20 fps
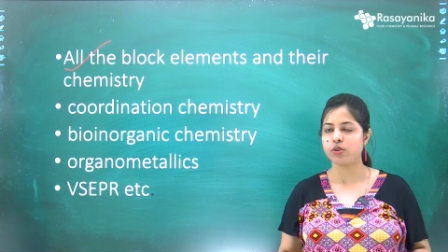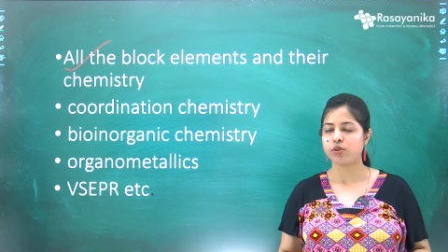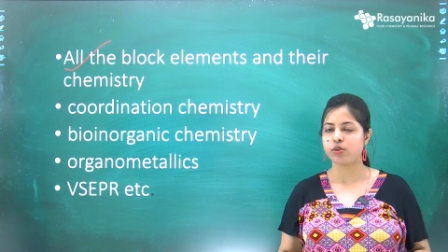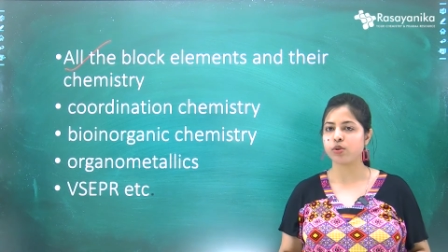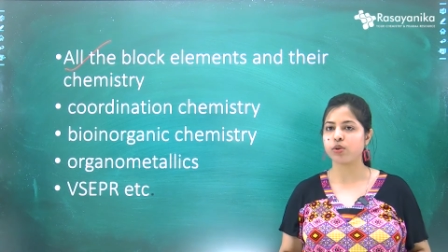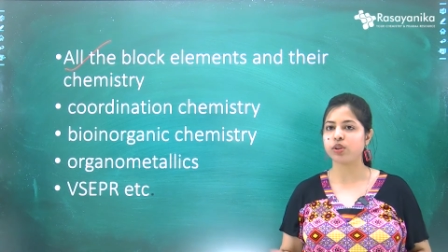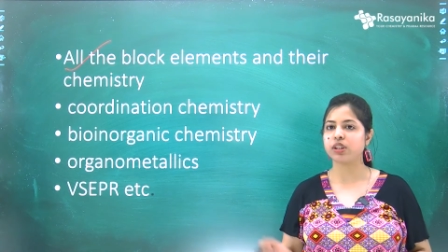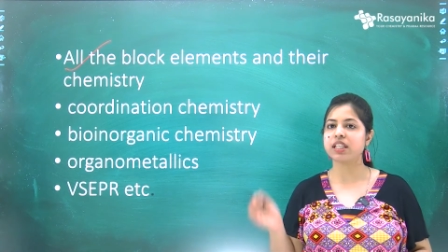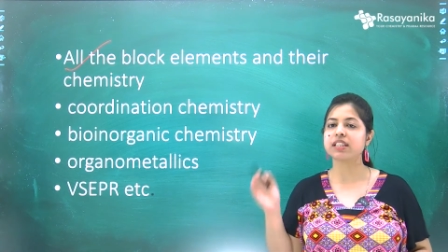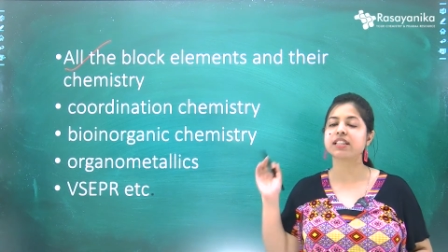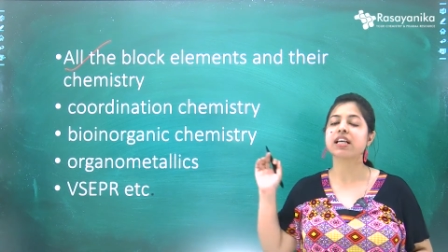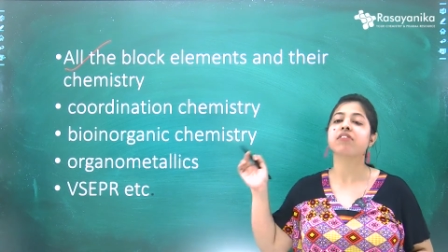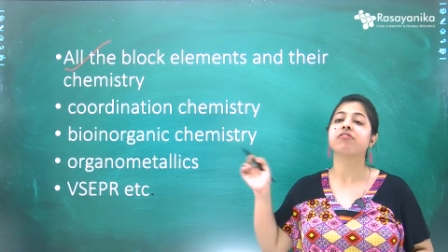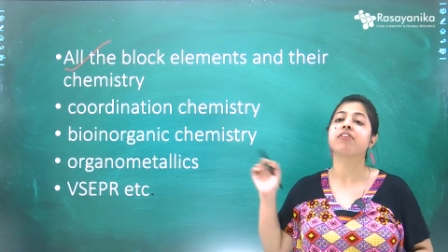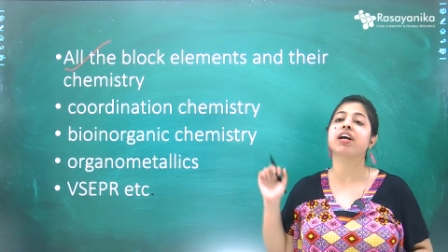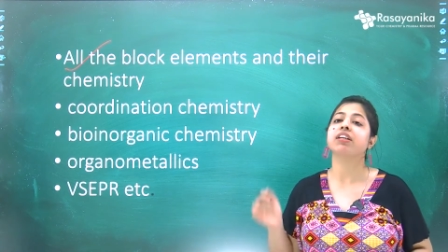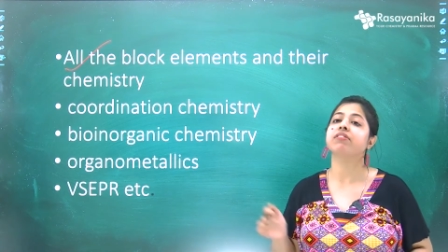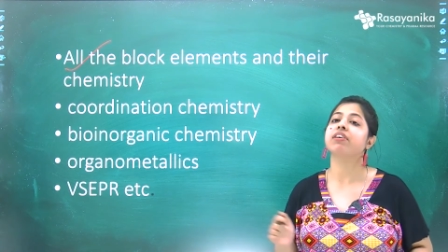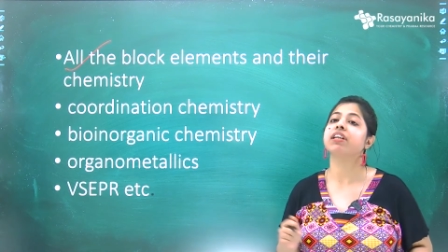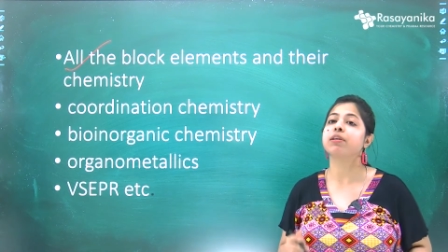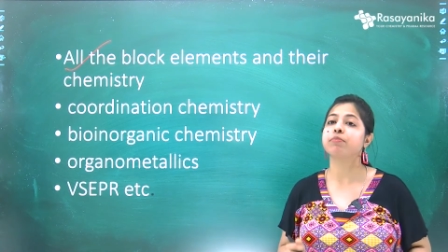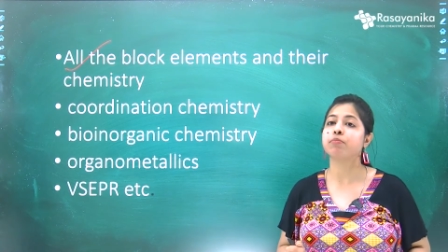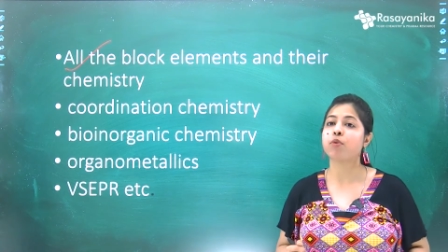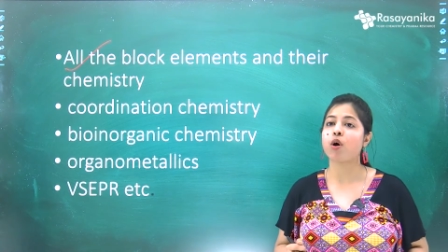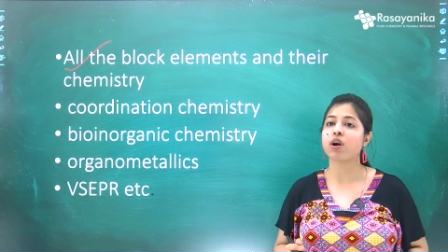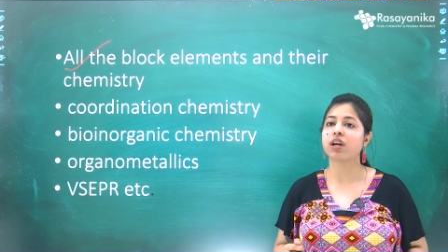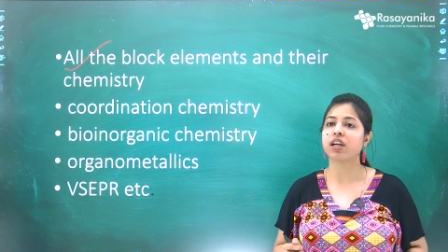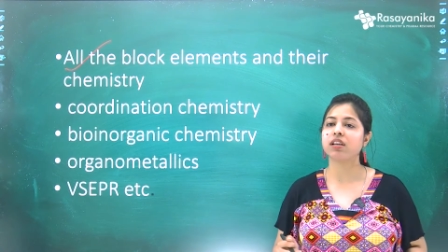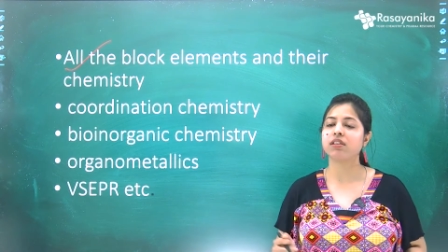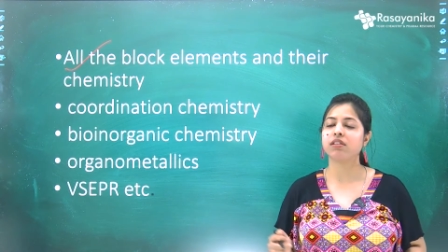so these are very very
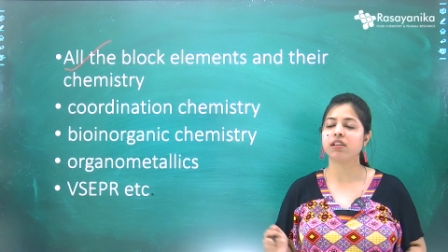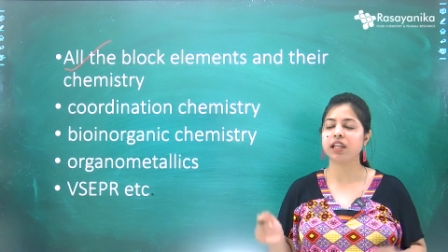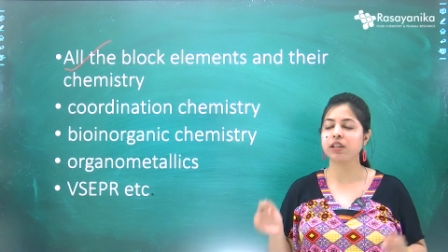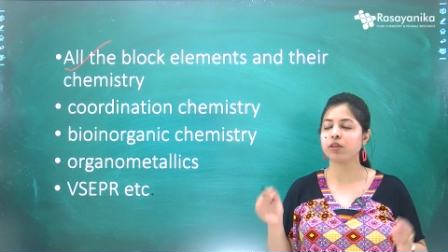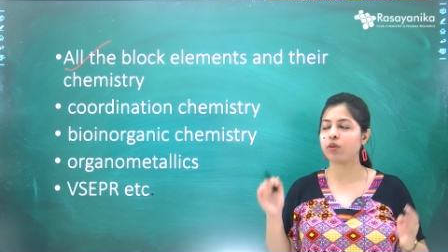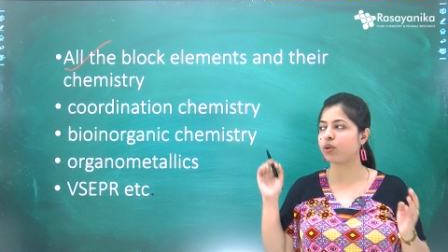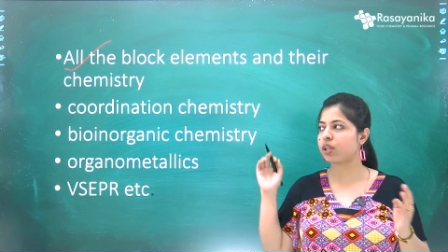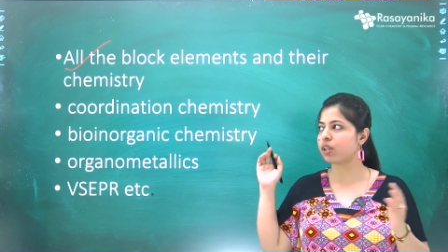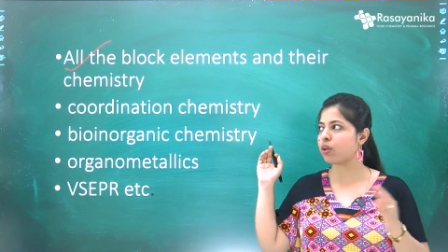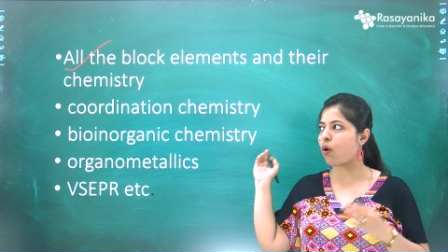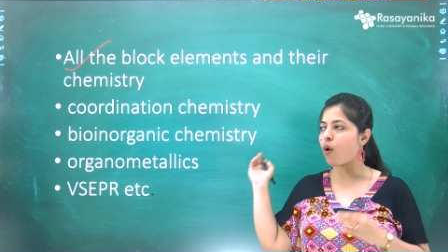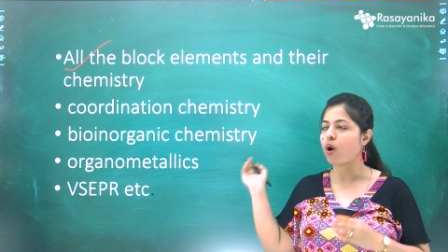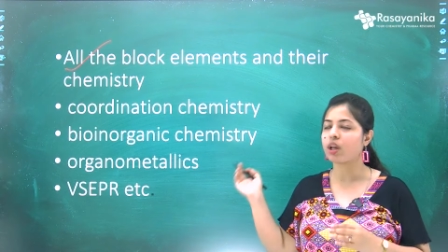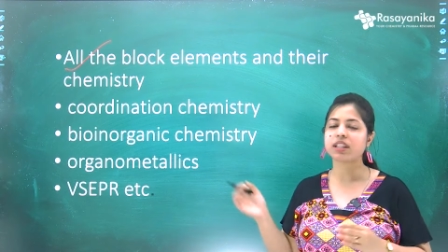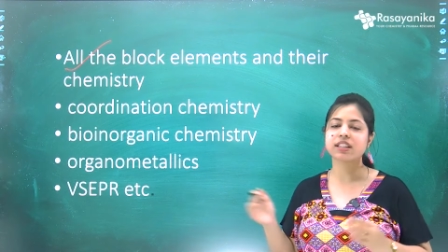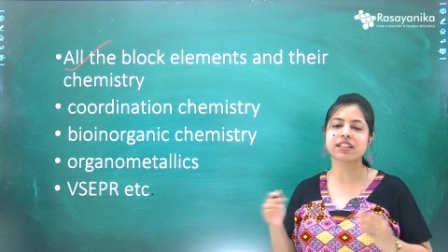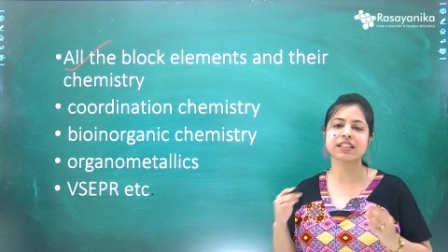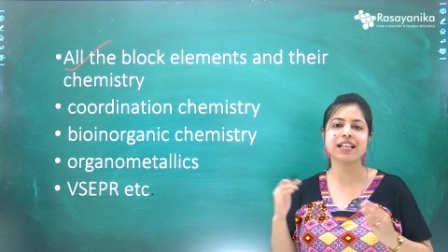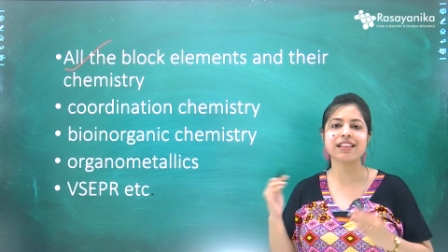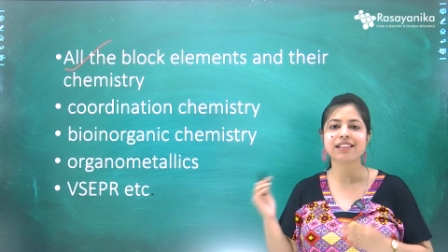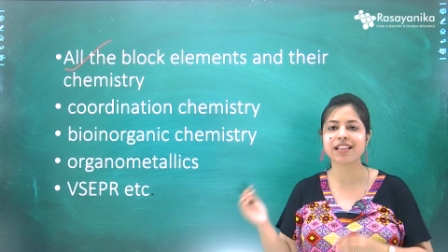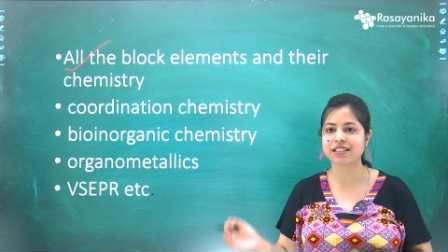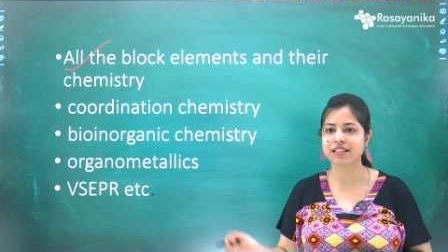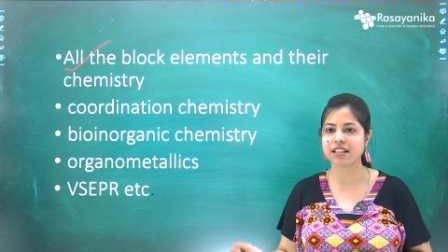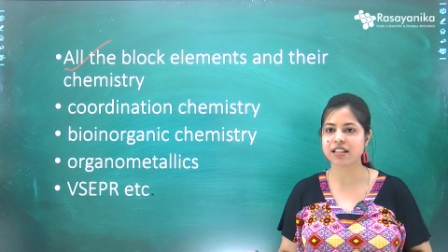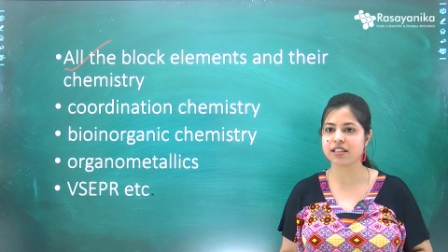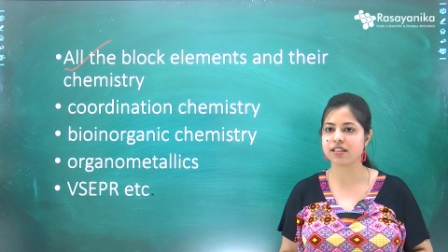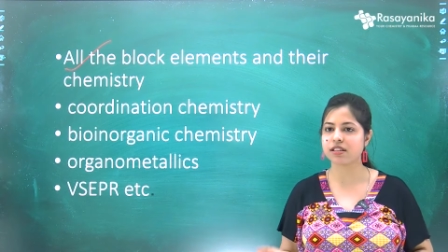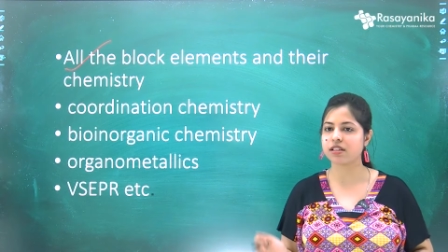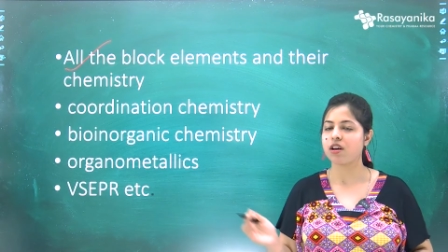important including all the
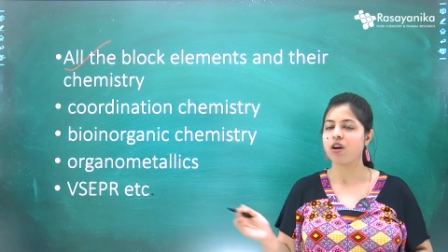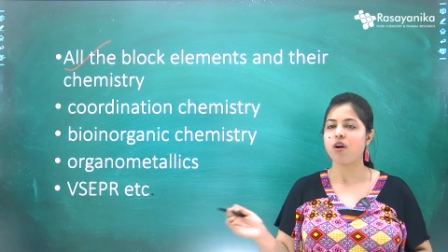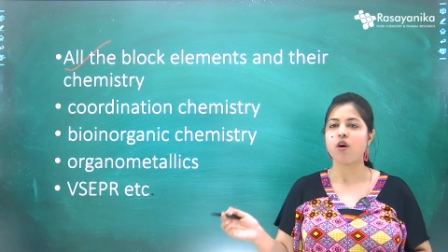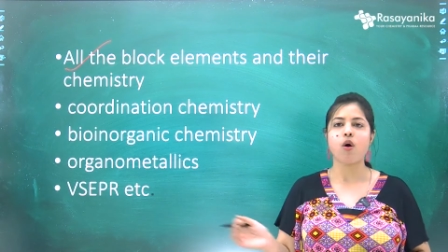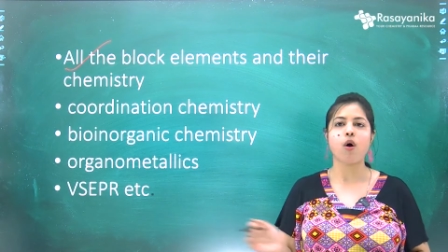syntheses